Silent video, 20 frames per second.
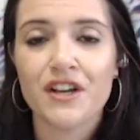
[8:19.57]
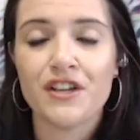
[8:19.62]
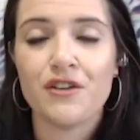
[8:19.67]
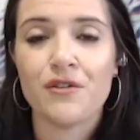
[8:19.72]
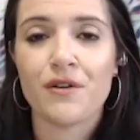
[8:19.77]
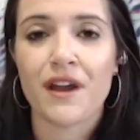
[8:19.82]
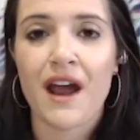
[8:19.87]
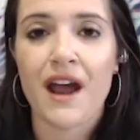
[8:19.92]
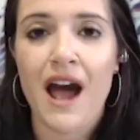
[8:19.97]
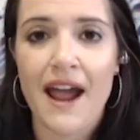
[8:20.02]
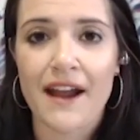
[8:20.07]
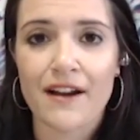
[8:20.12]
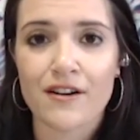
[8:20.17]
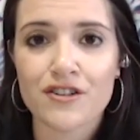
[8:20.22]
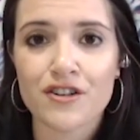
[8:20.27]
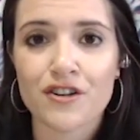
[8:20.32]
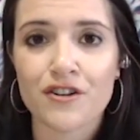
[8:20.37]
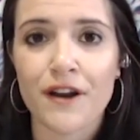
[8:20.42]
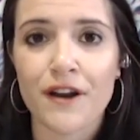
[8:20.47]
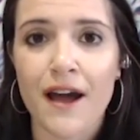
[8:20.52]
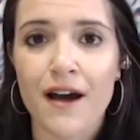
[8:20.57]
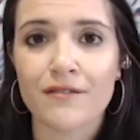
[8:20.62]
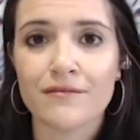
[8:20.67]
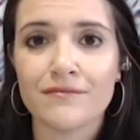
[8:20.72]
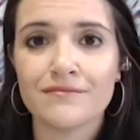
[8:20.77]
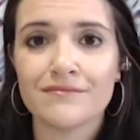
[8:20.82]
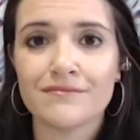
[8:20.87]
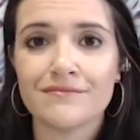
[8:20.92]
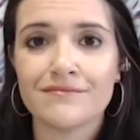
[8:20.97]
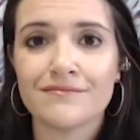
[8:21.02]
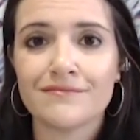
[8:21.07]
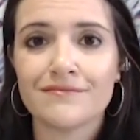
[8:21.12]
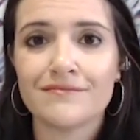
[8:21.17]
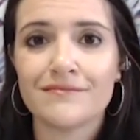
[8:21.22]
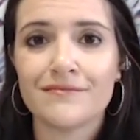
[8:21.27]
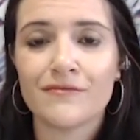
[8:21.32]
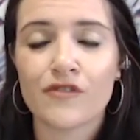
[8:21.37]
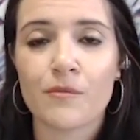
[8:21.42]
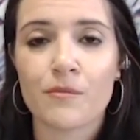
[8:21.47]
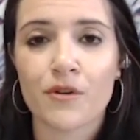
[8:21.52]
You get higher turnout
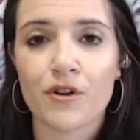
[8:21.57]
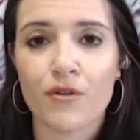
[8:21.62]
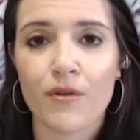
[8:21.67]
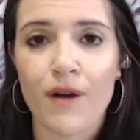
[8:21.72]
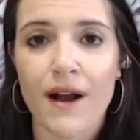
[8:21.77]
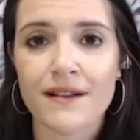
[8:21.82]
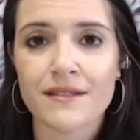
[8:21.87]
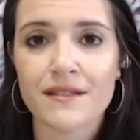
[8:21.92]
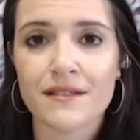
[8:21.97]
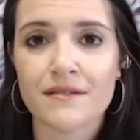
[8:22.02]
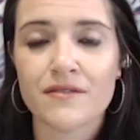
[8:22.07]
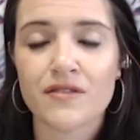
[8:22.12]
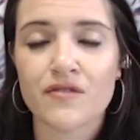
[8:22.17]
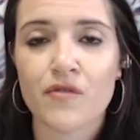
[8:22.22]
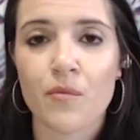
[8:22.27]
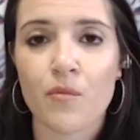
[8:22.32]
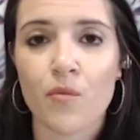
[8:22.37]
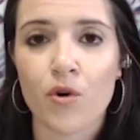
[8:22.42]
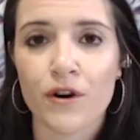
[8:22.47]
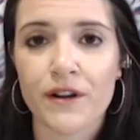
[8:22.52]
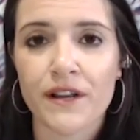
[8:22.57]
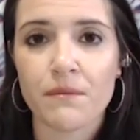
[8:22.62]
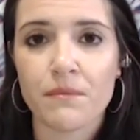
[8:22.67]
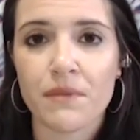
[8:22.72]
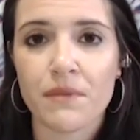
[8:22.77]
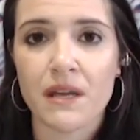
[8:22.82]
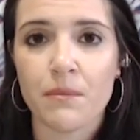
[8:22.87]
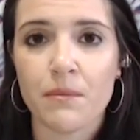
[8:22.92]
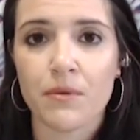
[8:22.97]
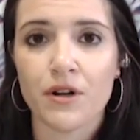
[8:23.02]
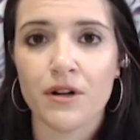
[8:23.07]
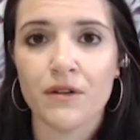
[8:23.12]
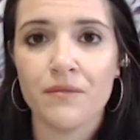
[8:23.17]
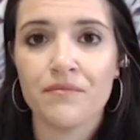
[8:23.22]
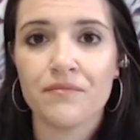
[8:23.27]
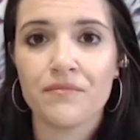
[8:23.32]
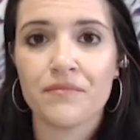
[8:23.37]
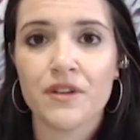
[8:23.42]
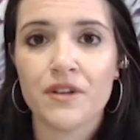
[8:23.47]
from progressives, from working people